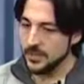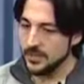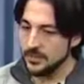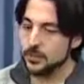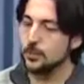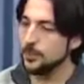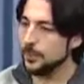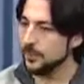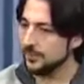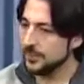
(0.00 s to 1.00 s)
is to
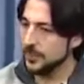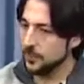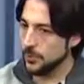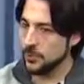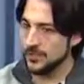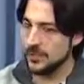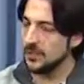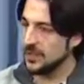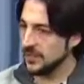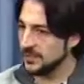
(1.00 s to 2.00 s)
prove the world that
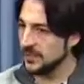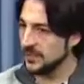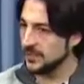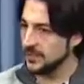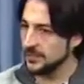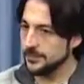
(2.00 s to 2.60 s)
they existed.